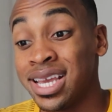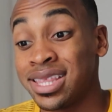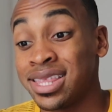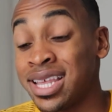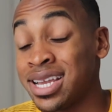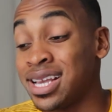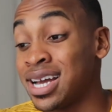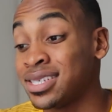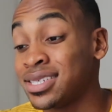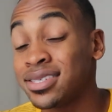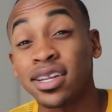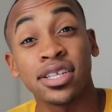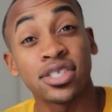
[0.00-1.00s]
like I
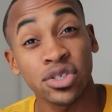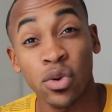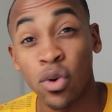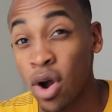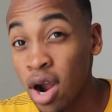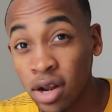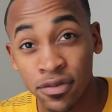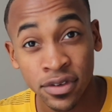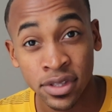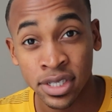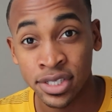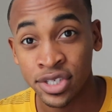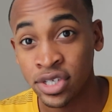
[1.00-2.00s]
studied so hard for
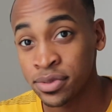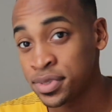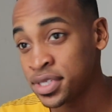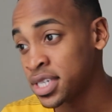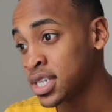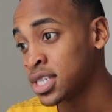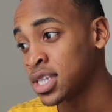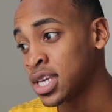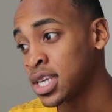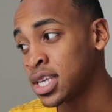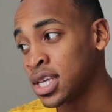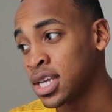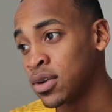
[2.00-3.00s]
this, you know what I'm saying?
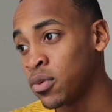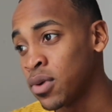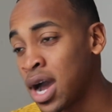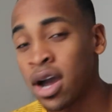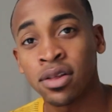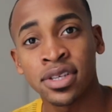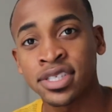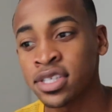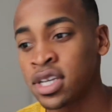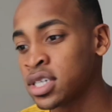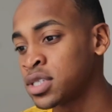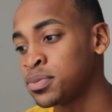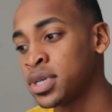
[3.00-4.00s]
Like, wow, this
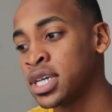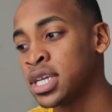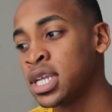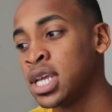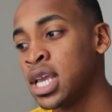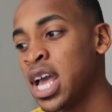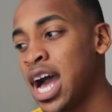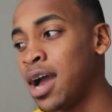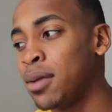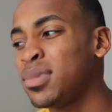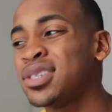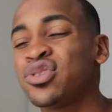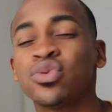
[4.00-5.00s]
sucks. But I
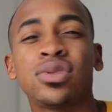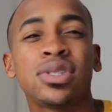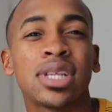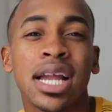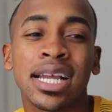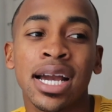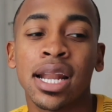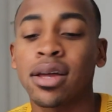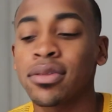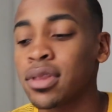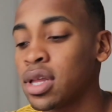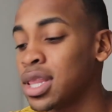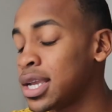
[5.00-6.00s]
mean, as soon as I got
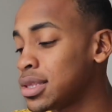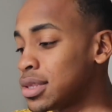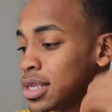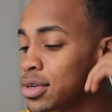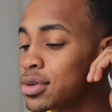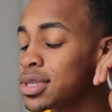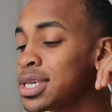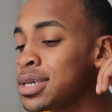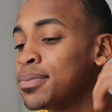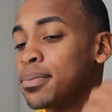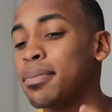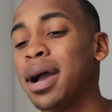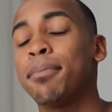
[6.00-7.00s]
out, like literally
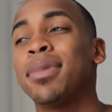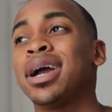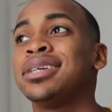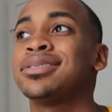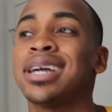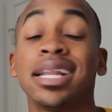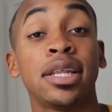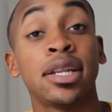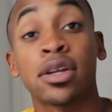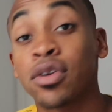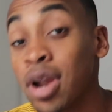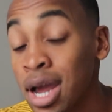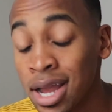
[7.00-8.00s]
my mindset, I didn't
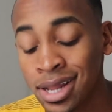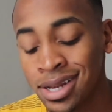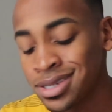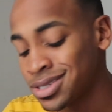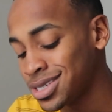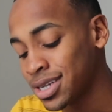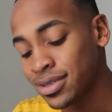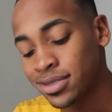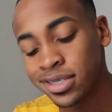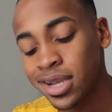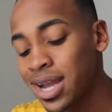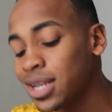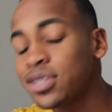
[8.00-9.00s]
cry, I didn't shed a
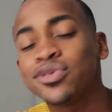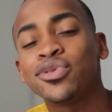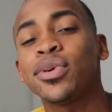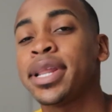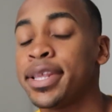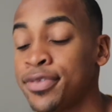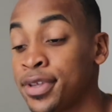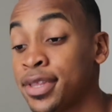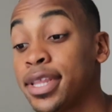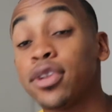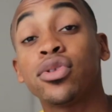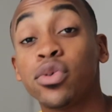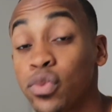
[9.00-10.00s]
tear, I didn't do anything.
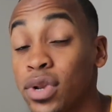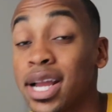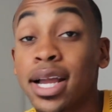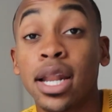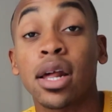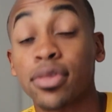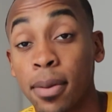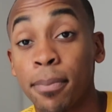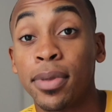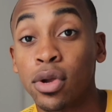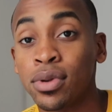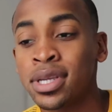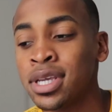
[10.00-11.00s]
Literally when I got out the
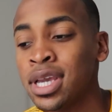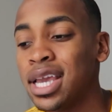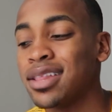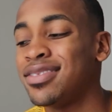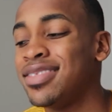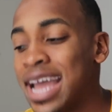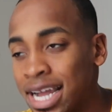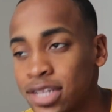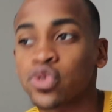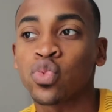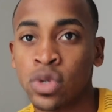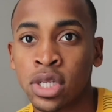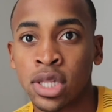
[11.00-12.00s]
building,
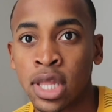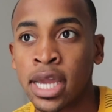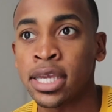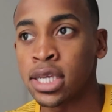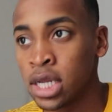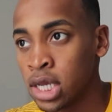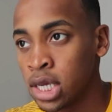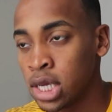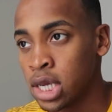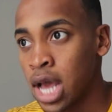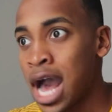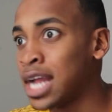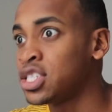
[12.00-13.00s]
that's when like
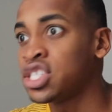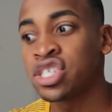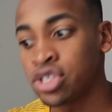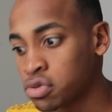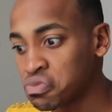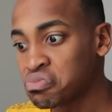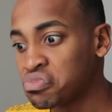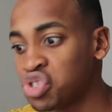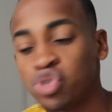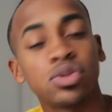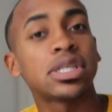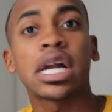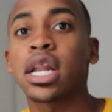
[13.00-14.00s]
as
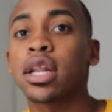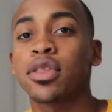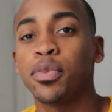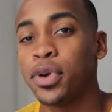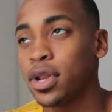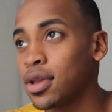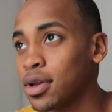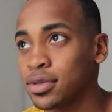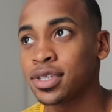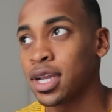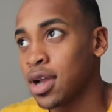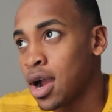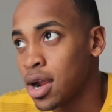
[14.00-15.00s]
soon as I got out the building, I was
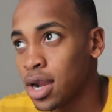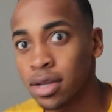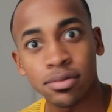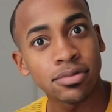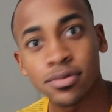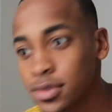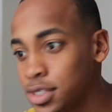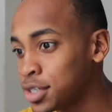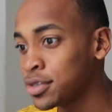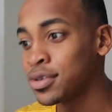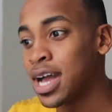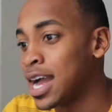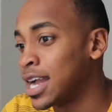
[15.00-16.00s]
like, all right, you
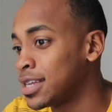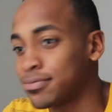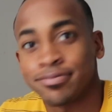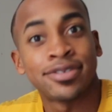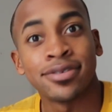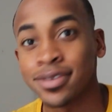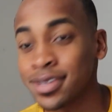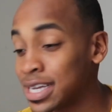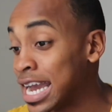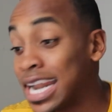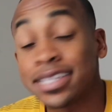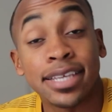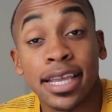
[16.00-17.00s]
know, I
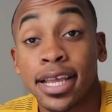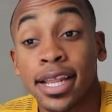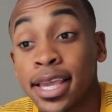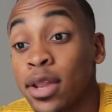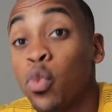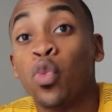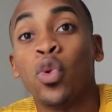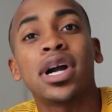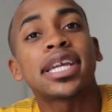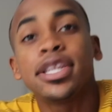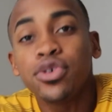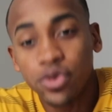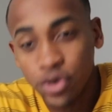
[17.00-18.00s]
gotta take it again. What
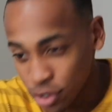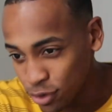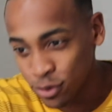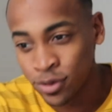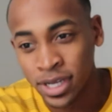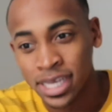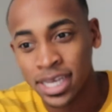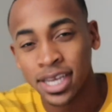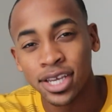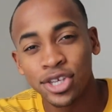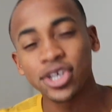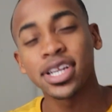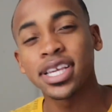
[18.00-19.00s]
can you do?
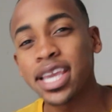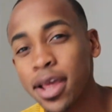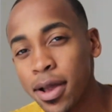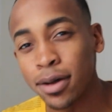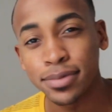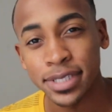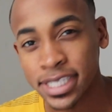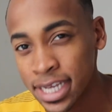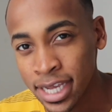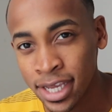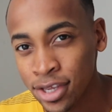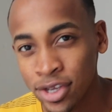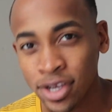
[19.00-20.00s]
You're gonna get
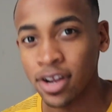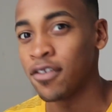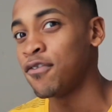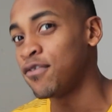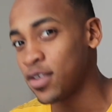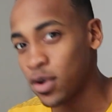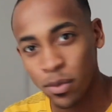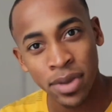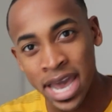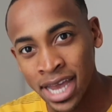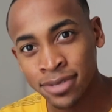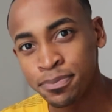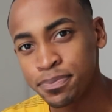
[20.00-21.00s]
upset, you're gonna feel
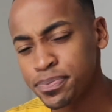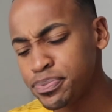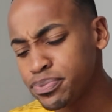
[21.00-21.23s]
bad,